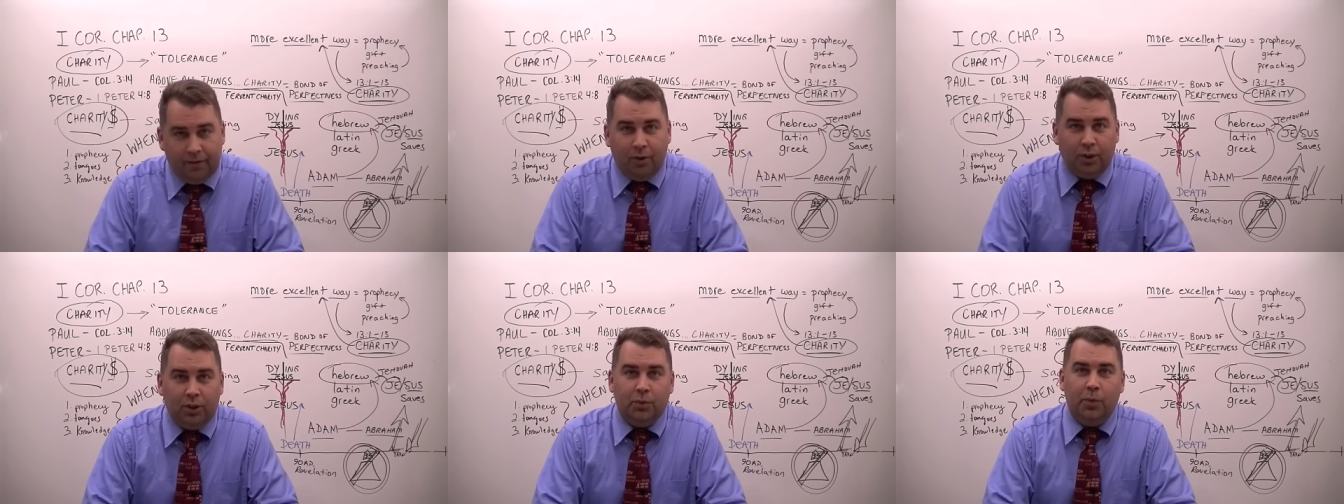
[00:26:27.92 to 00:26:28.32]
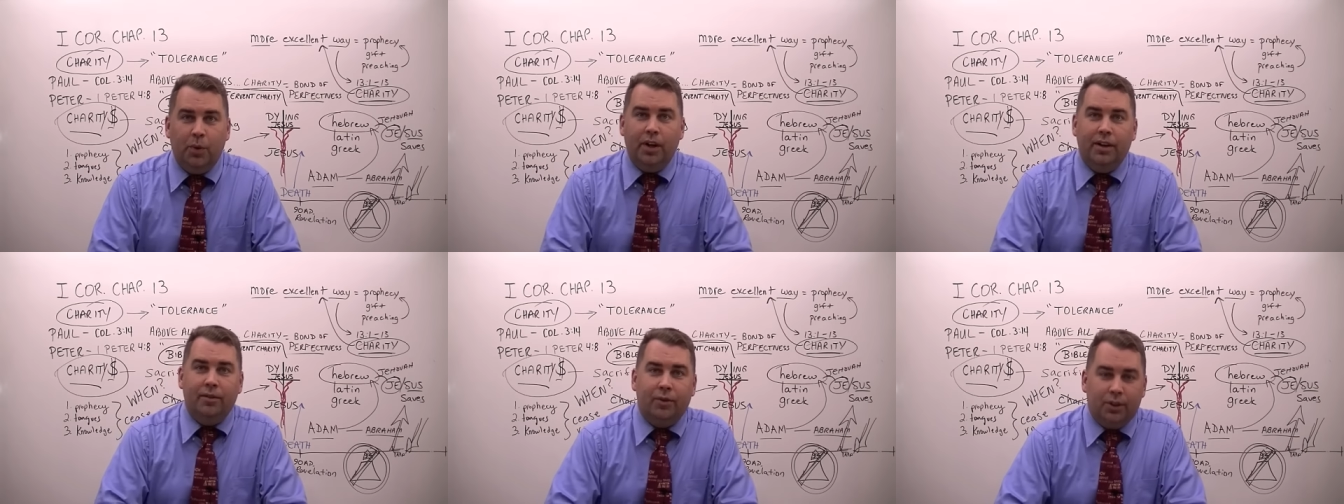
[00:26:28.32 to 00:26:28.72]
verse
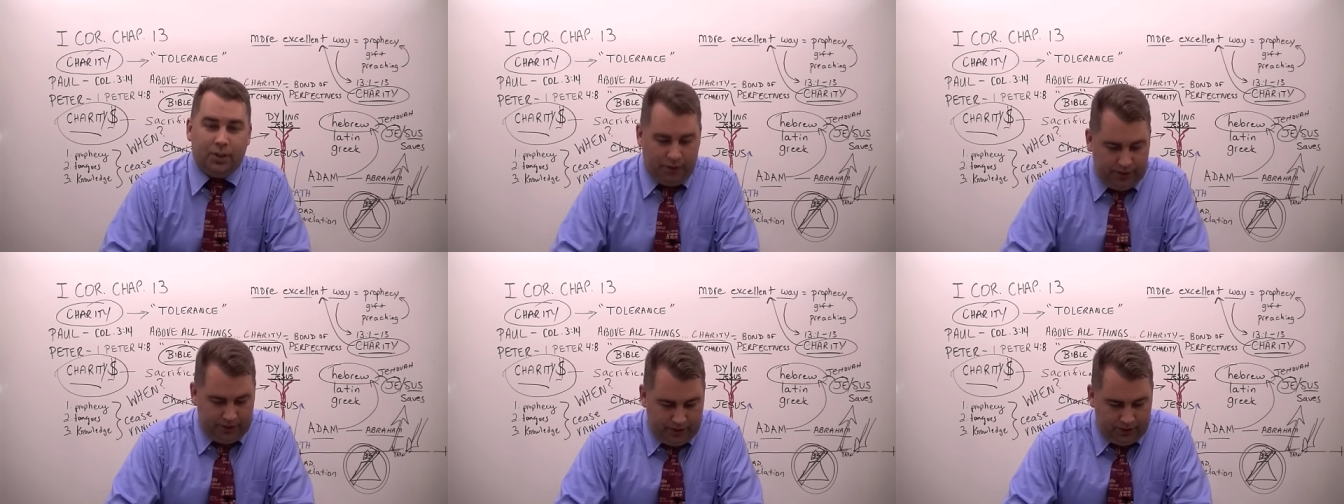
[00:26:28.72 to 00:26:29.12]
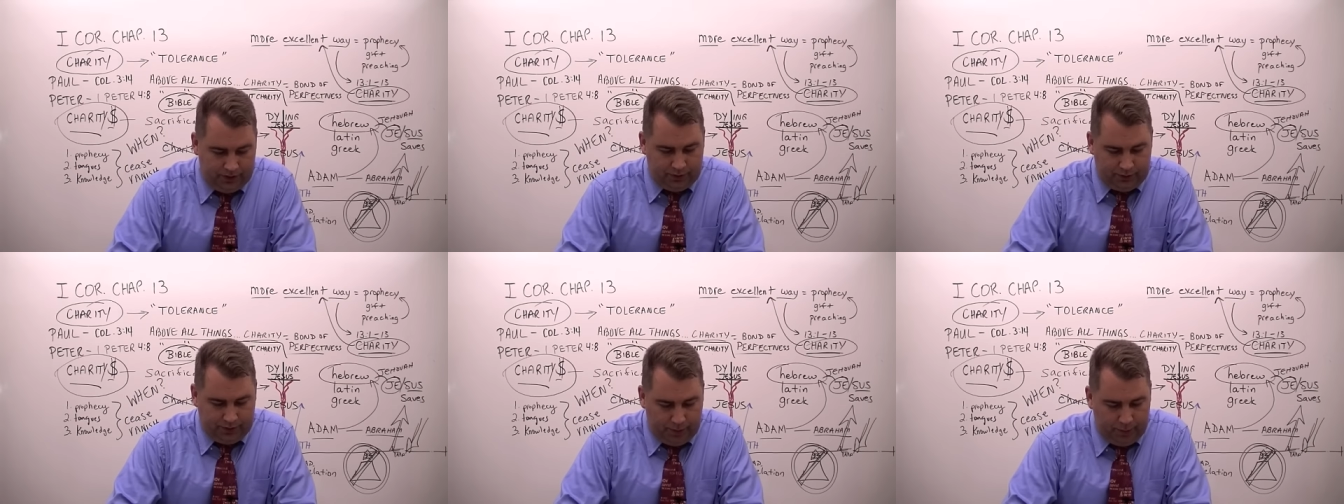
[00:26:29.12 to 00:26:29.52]
1, 1
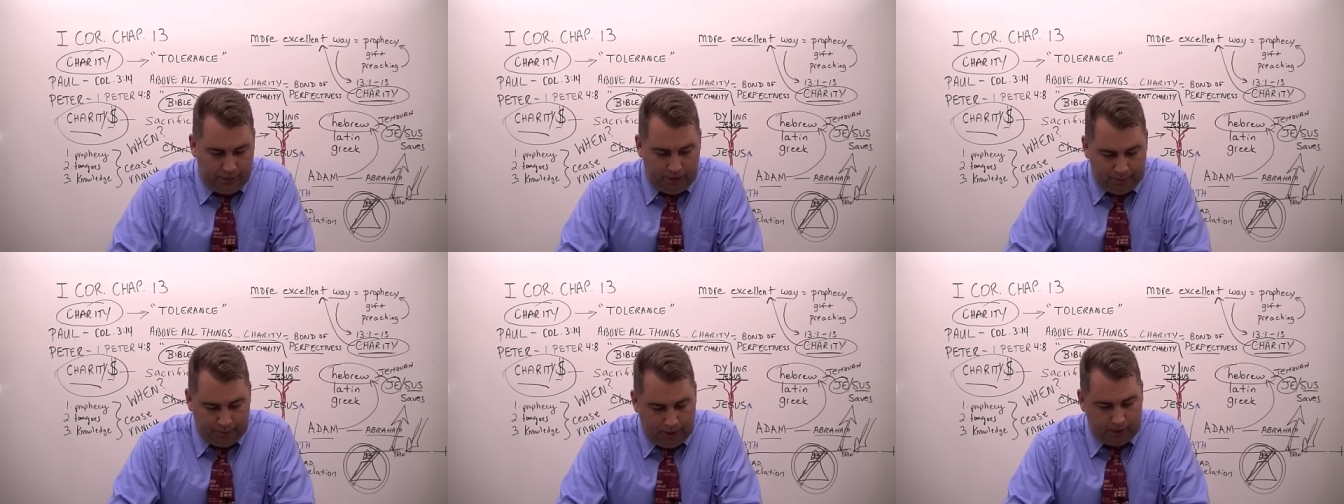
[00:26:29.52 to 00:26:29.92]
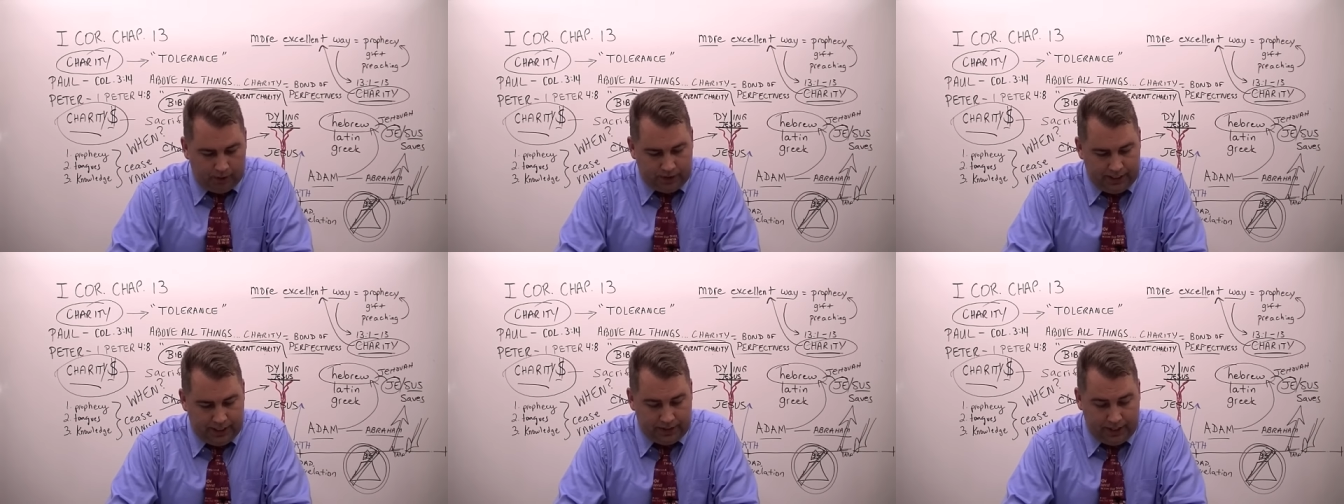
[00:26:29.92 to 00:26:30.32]
Corinthians 3 1, Paul
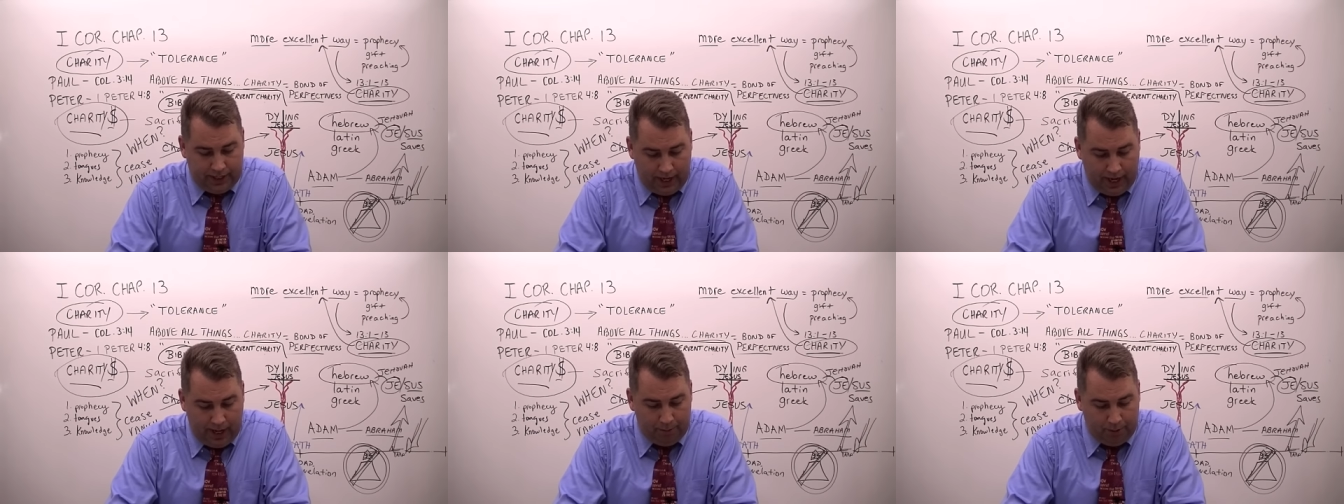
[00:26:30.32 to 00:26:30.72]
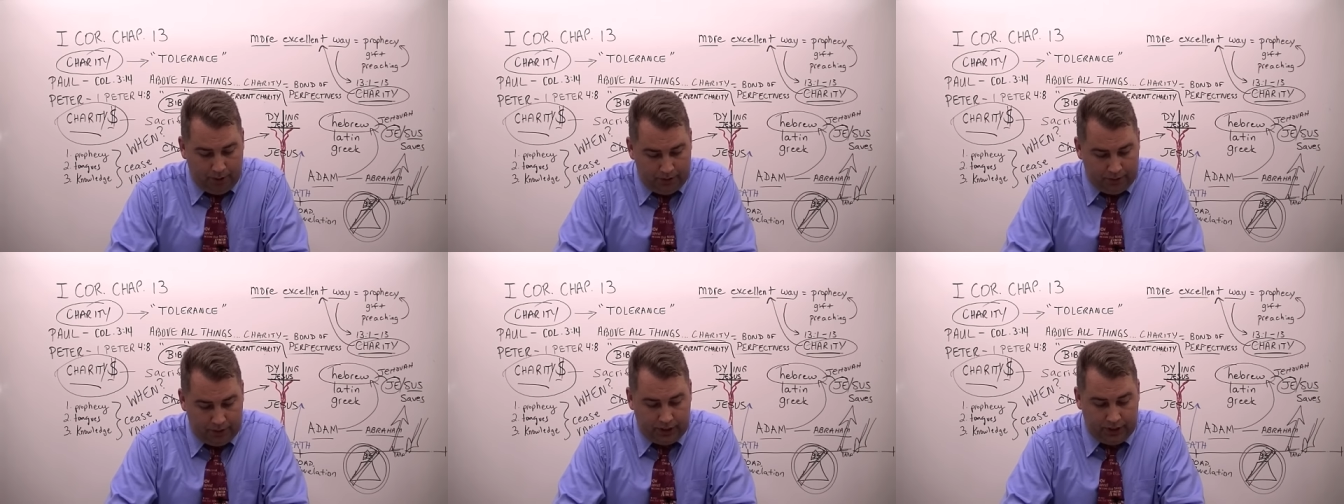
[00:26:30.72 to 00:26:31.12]
says, And I,
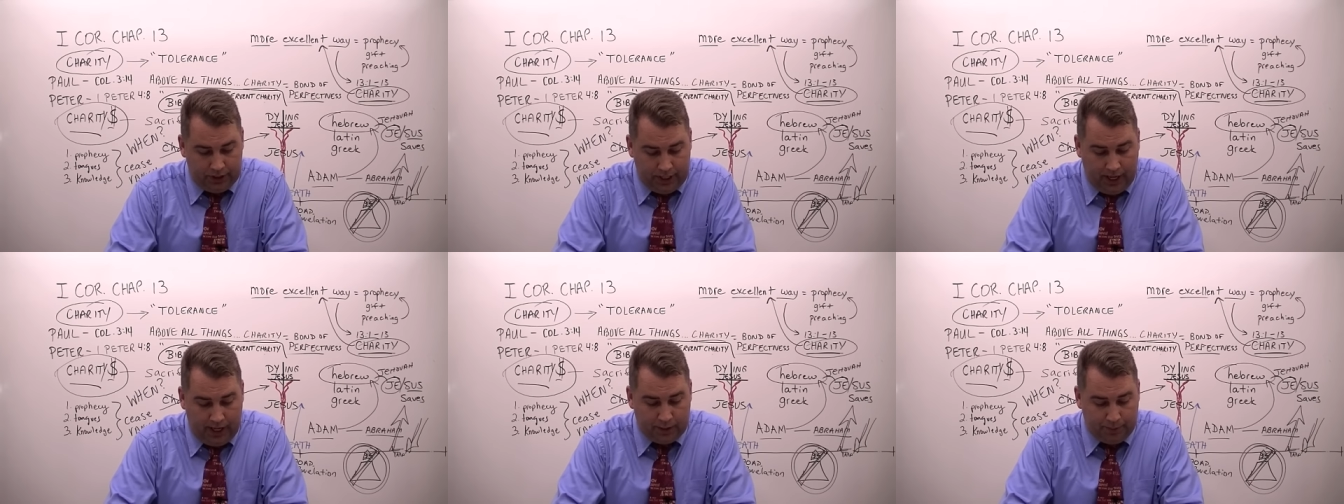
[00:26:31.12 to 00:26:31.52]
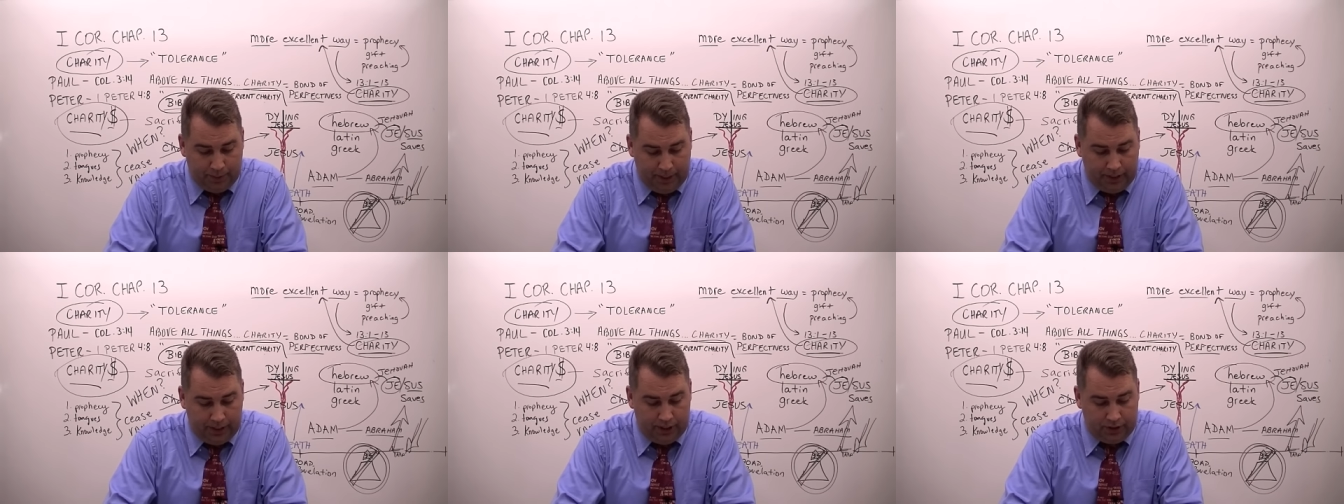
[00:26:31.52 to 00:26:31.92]
brethren, could not
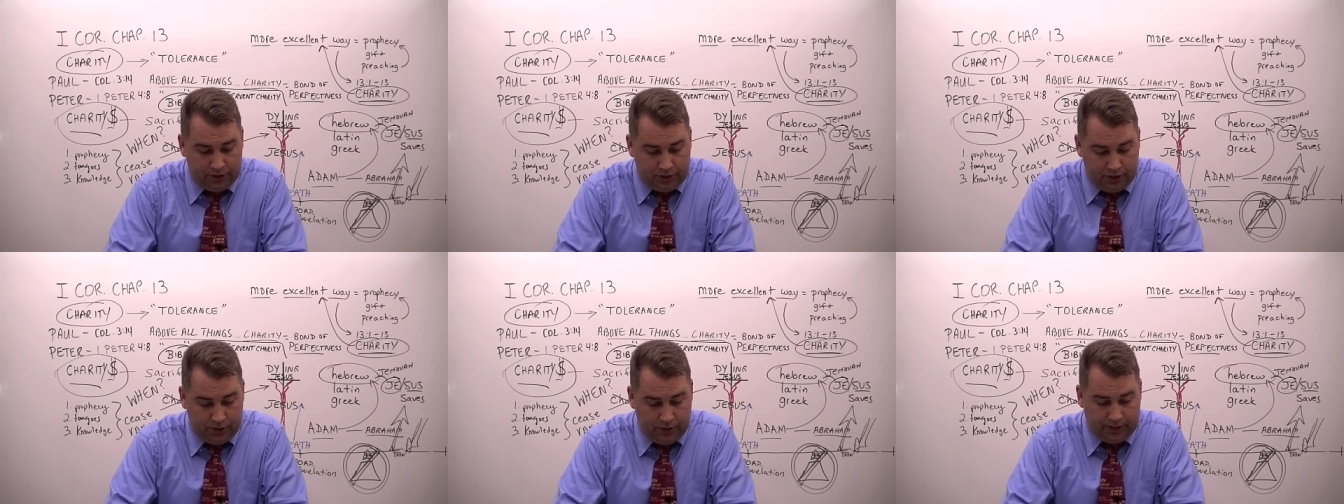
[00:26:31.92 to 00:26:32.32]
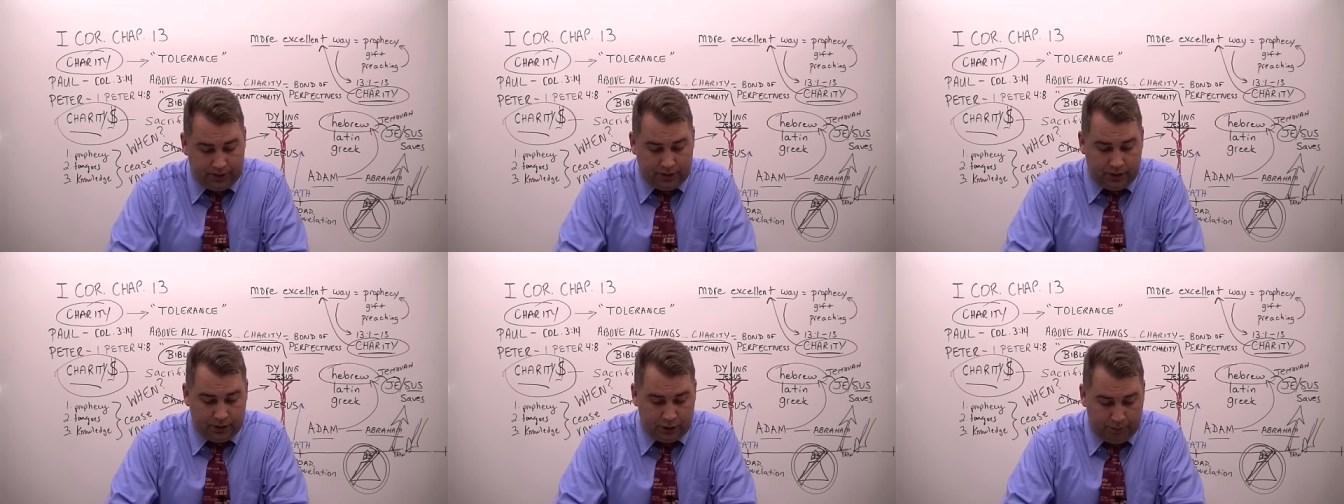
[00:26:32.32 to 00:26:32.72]
speak unto you
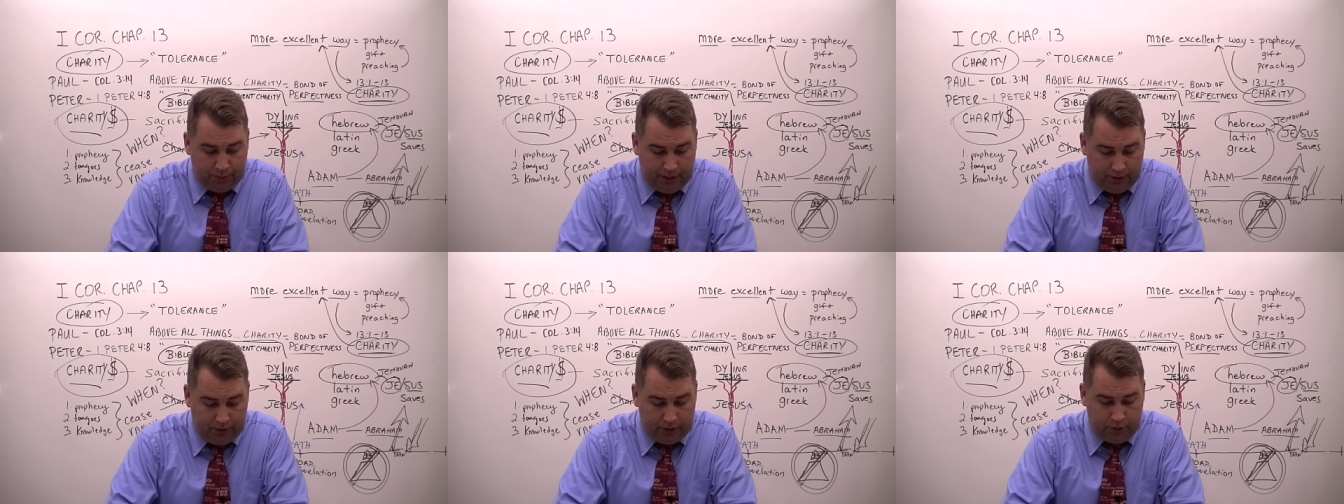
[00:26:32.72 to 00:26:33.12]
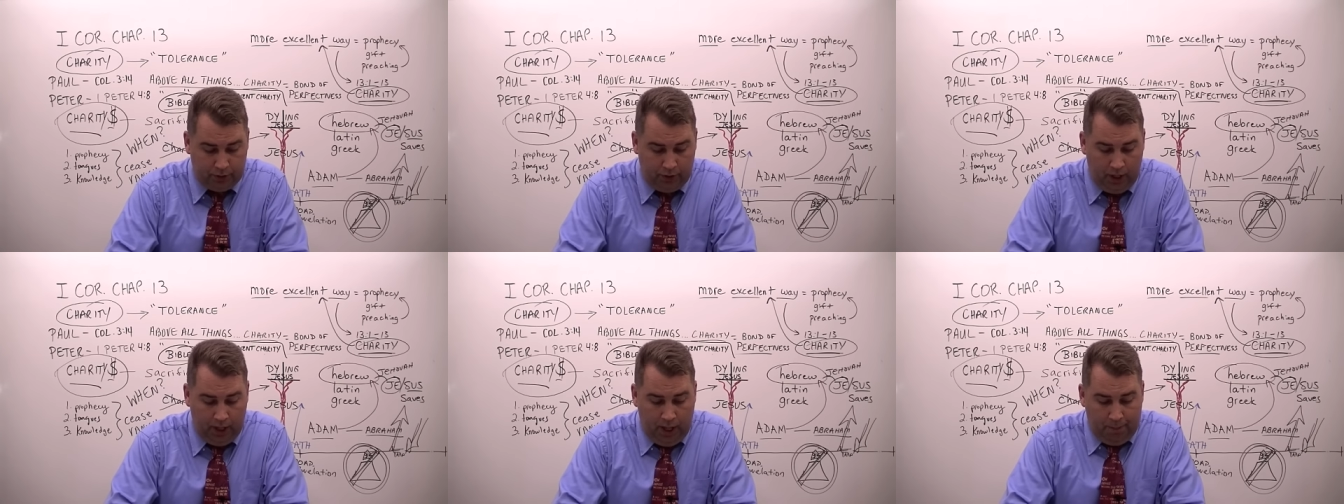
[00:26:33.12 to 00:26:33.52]
as unto
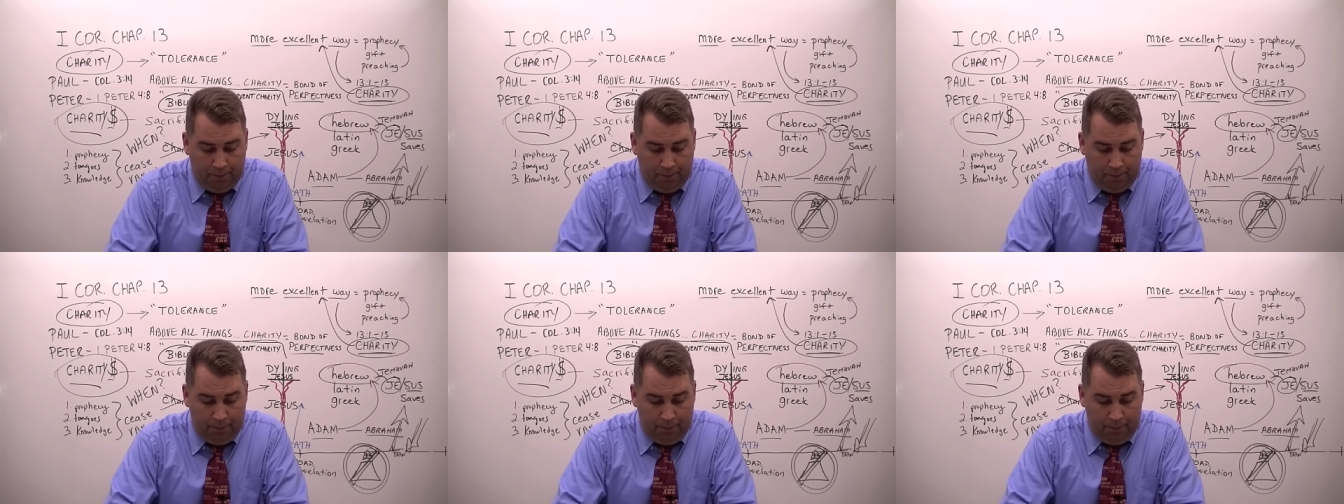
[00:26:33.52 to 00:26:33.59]
spiritual,